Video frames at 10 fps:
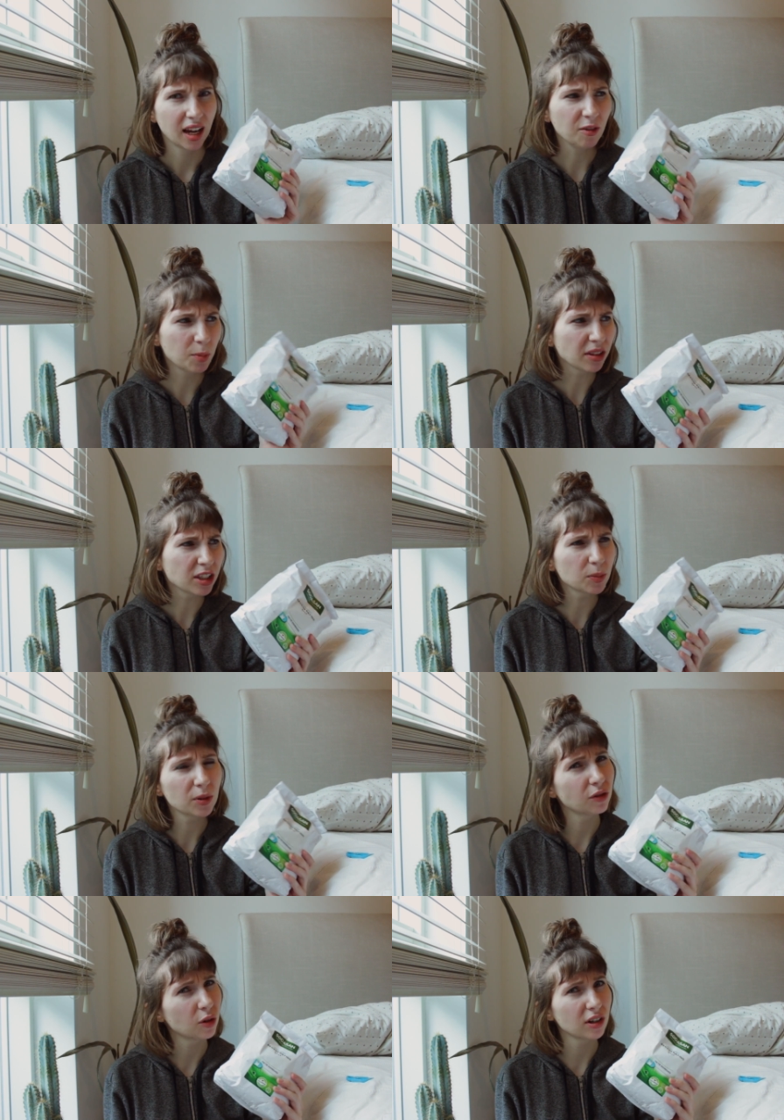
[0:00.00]
I've bought this
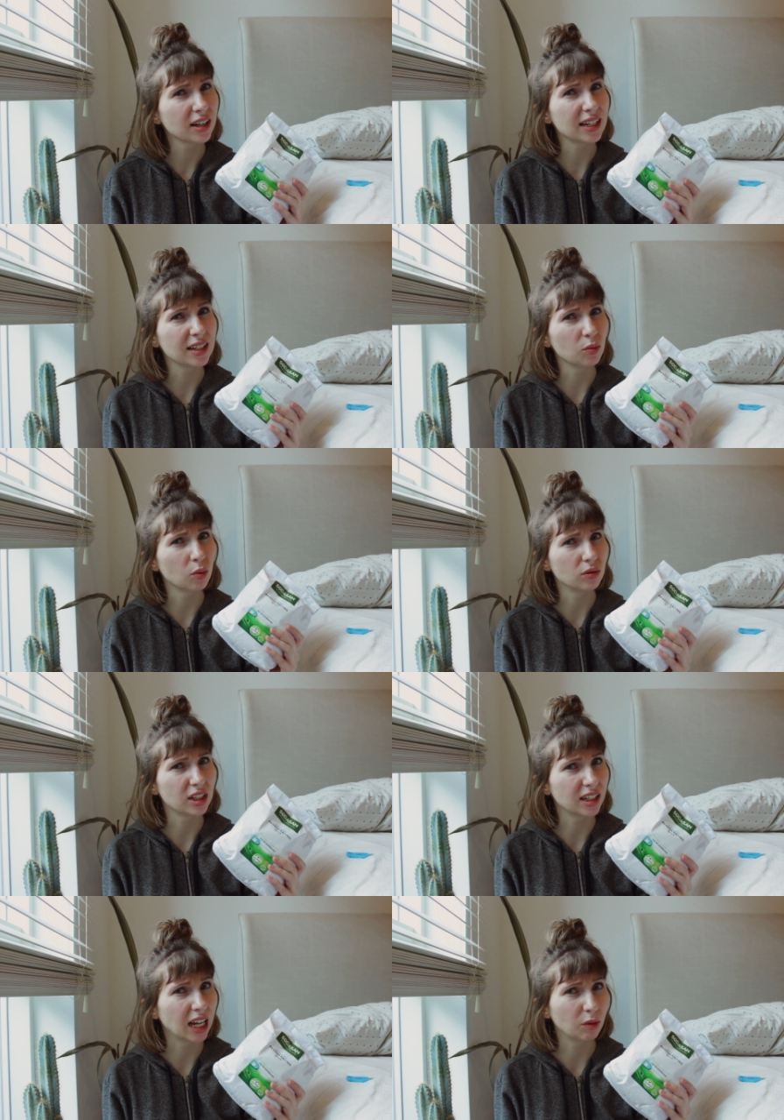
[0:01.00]
before and it
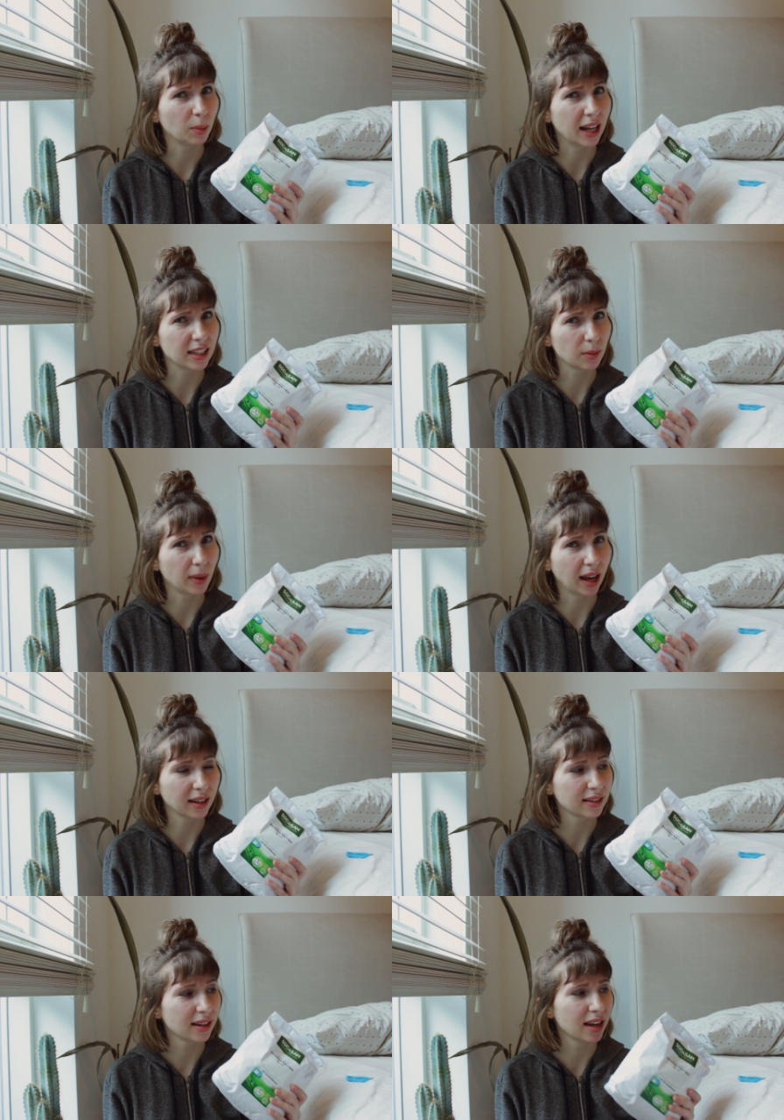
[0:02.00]
didn't have a plastic bag
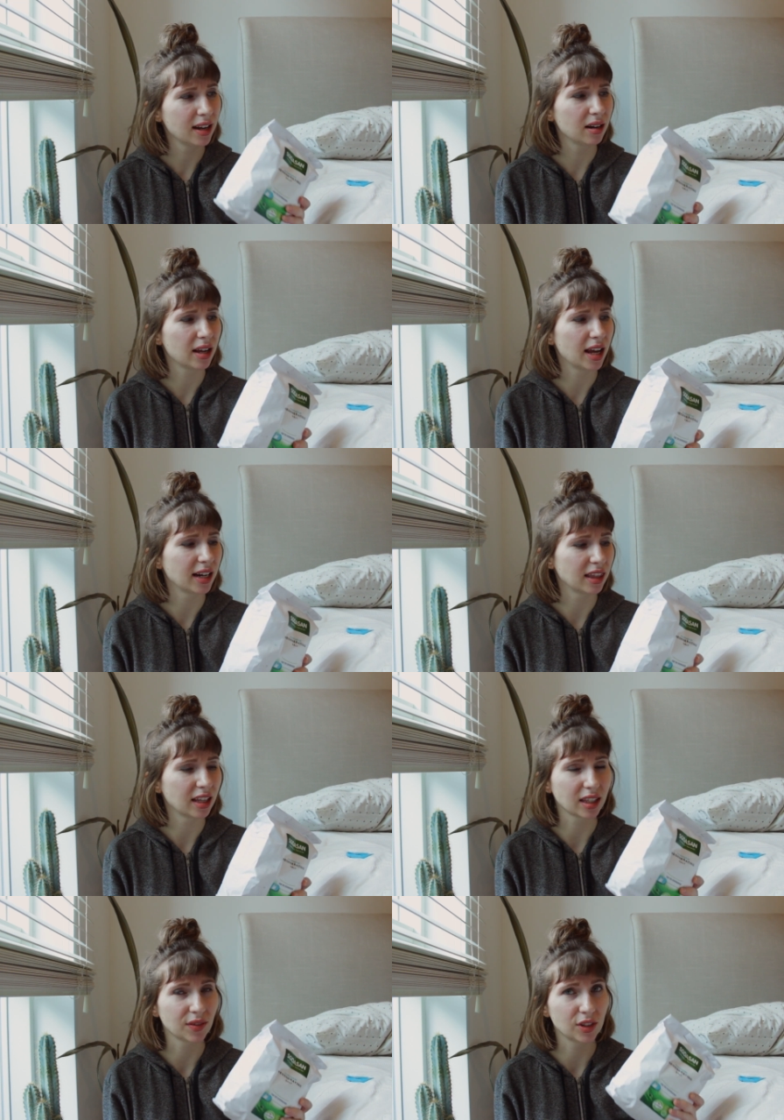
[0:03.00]
inside, and I
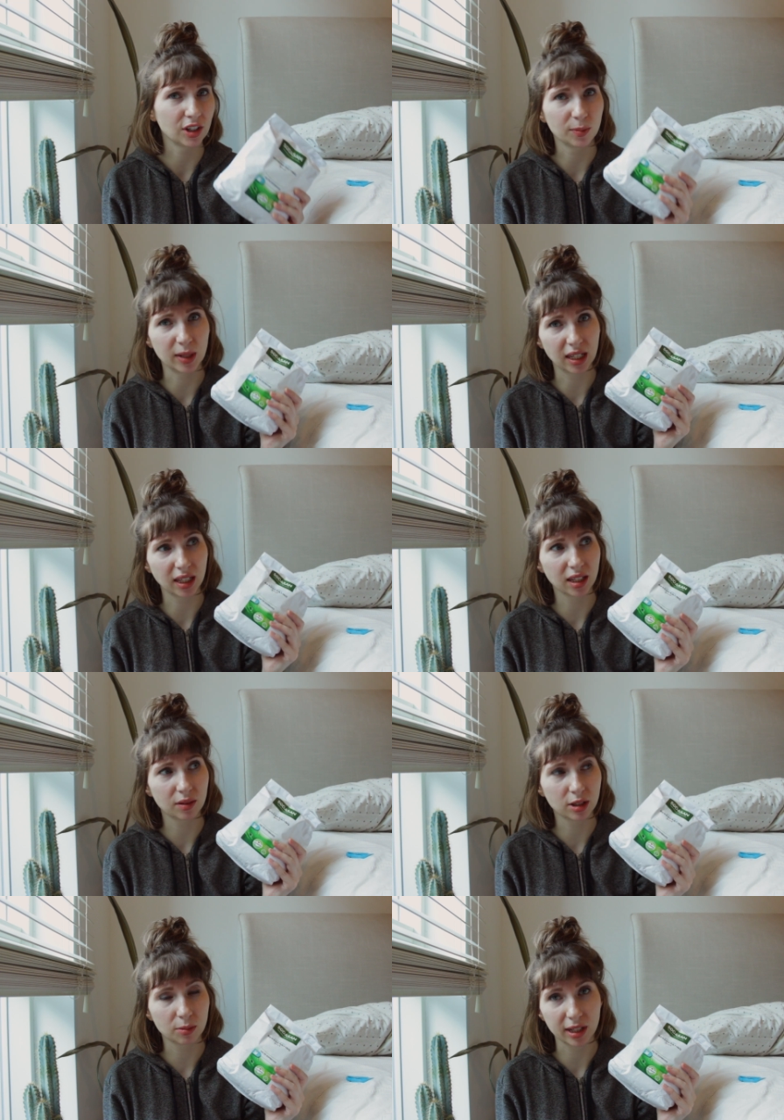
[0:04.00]
think they've started making it
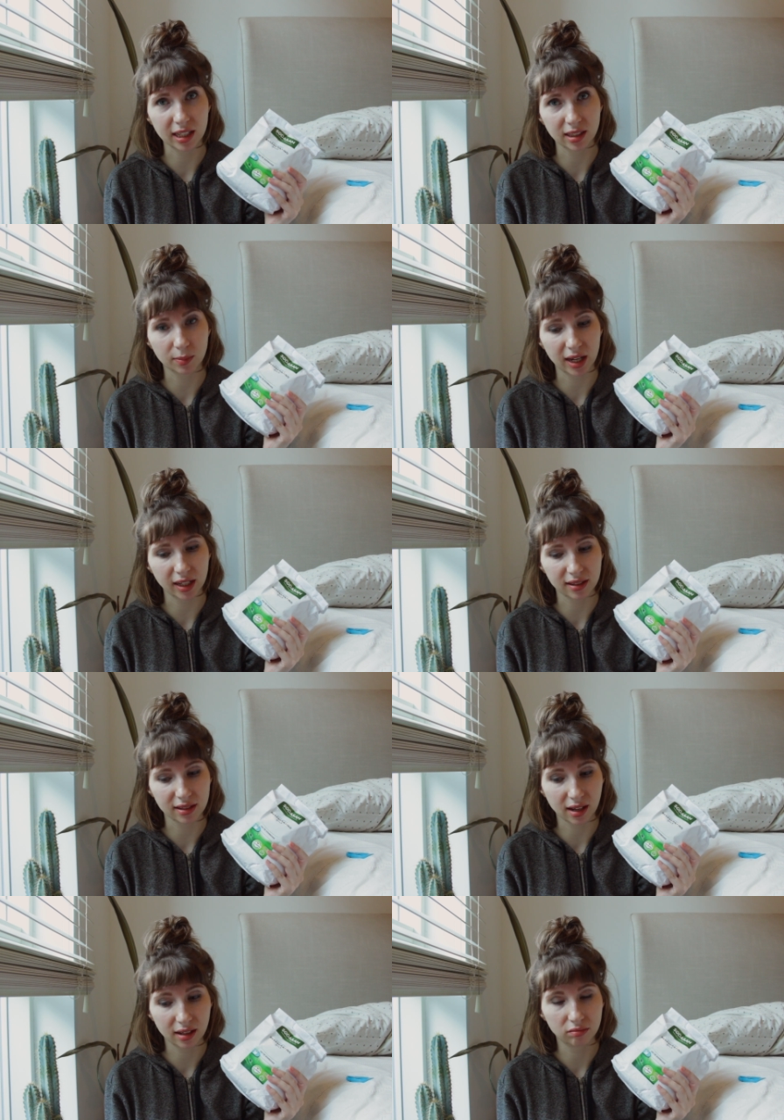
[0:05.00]
with a plastic bag
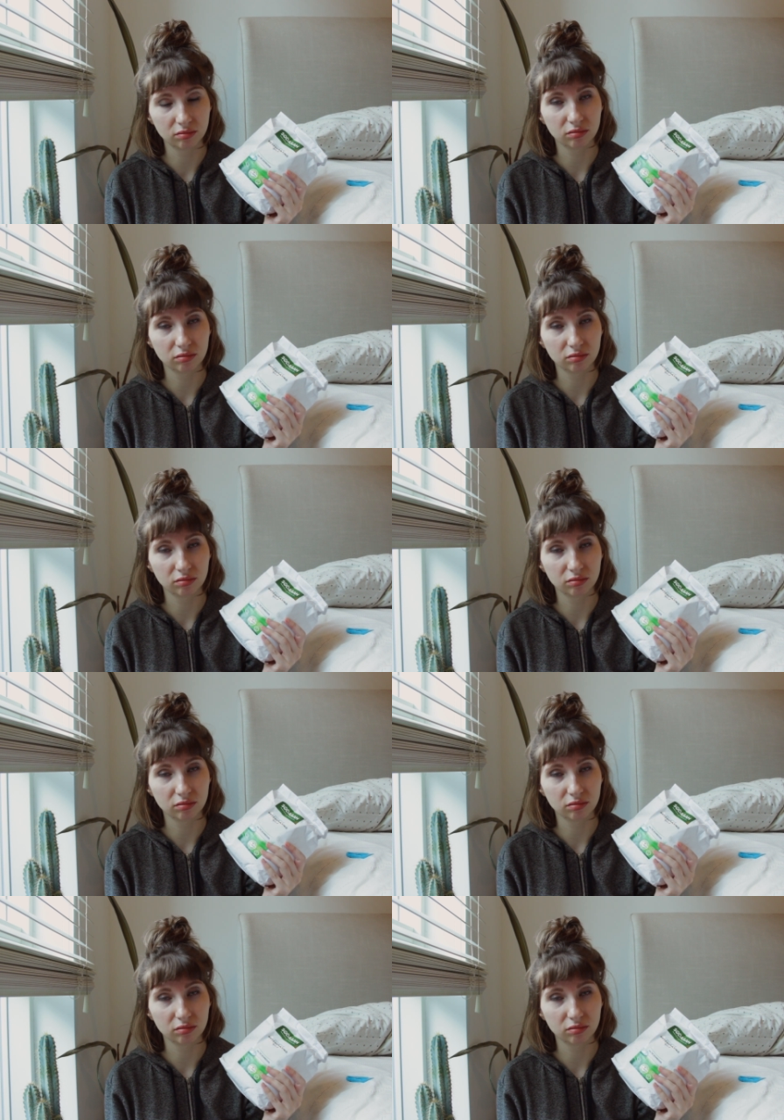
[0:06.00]
inside.